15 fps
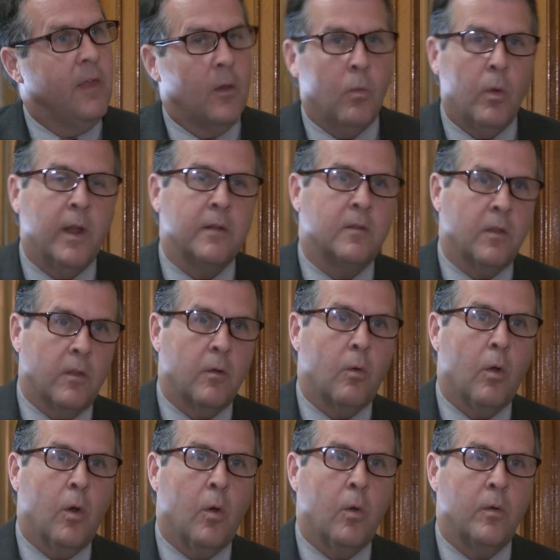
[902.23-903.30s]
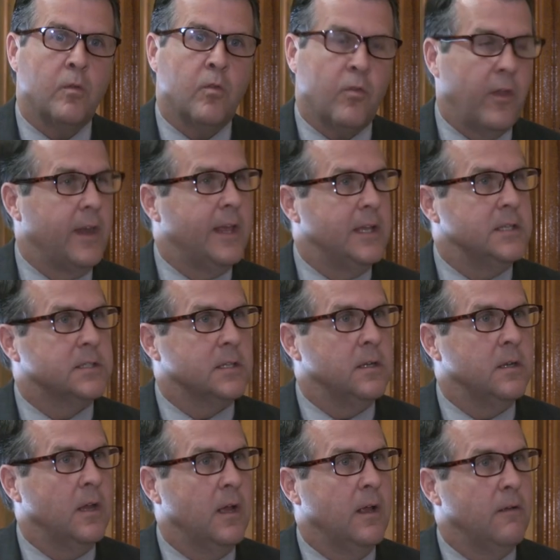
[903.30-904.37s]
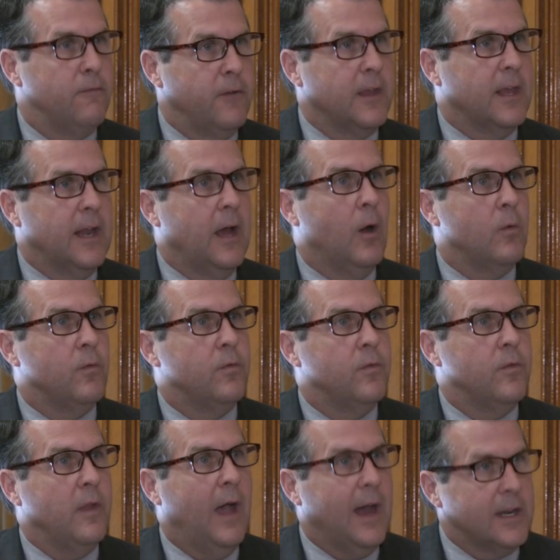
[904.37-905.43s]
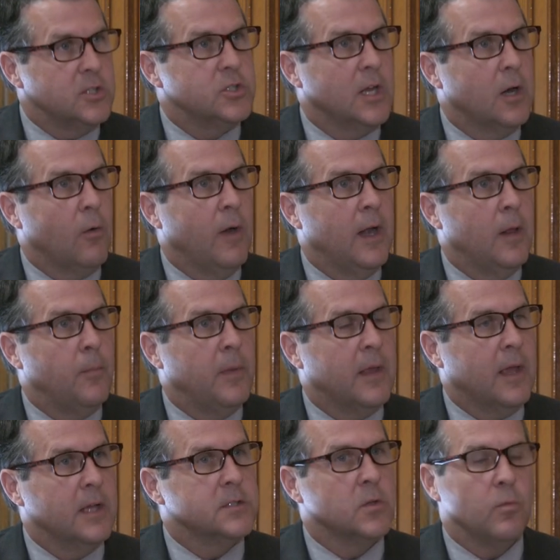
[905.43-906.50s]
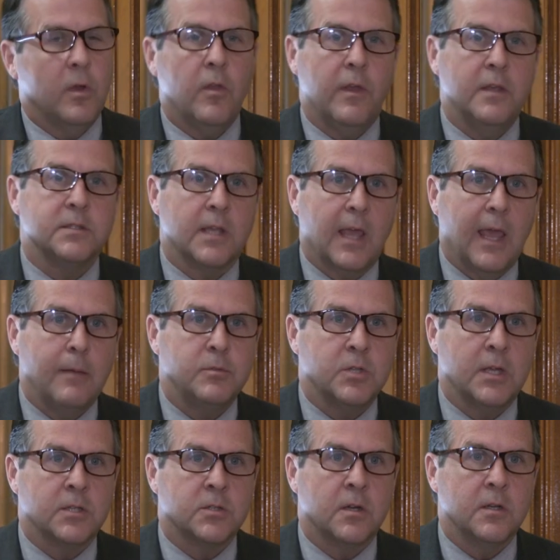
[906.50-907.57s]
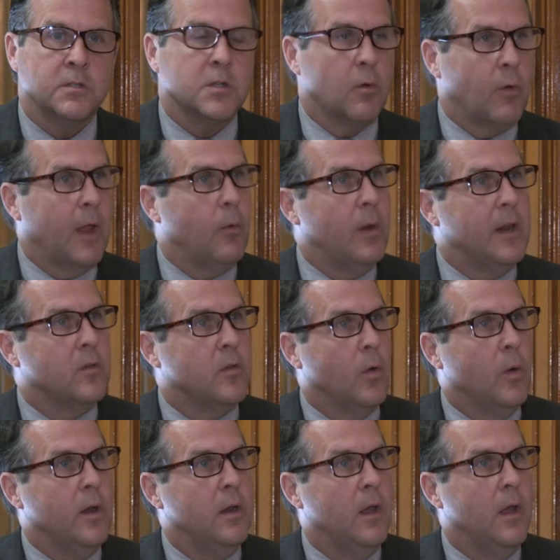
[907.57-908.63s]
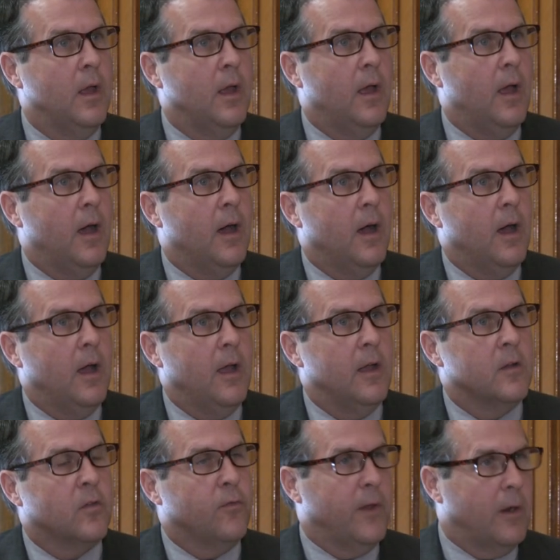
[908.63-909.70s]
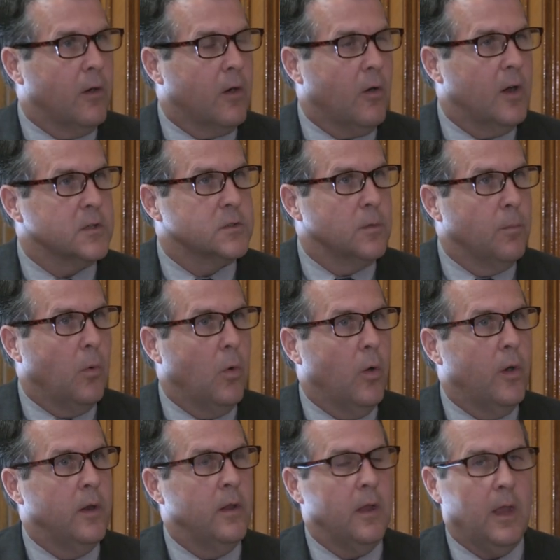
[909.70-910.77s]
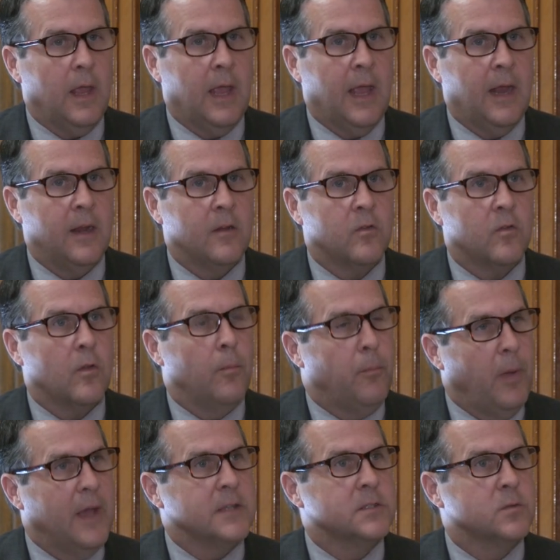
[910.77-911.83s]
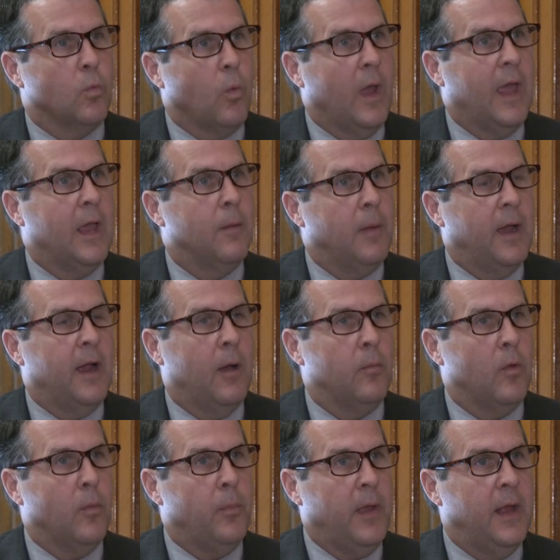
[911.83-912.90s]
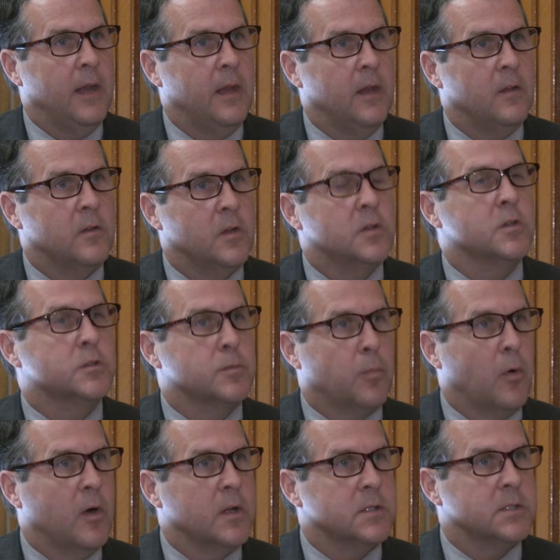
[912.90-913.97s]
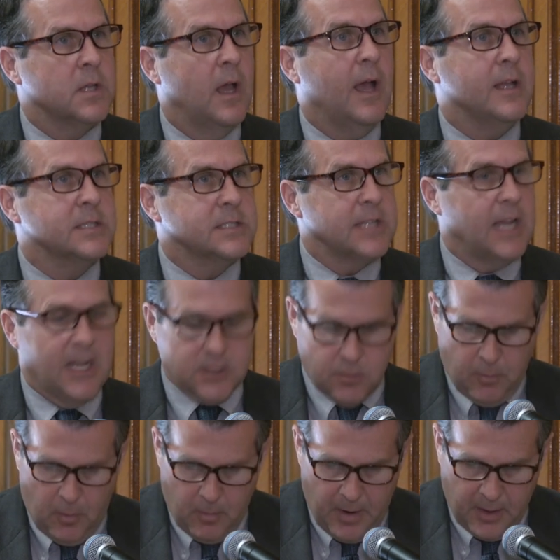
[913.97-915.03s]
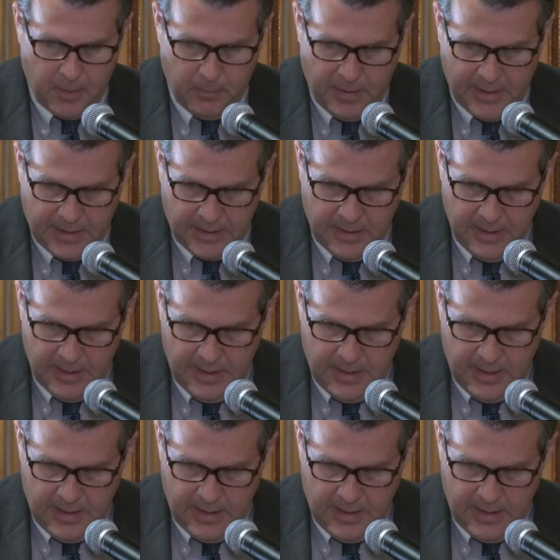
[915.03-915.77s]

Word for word: they went to their own cities and figured out how to generate it because it really is a game changer. It's the right way to do it. Uh, it's fair across the board, and it's the best way, in my humble opinion, to disperse a sizable amount of money.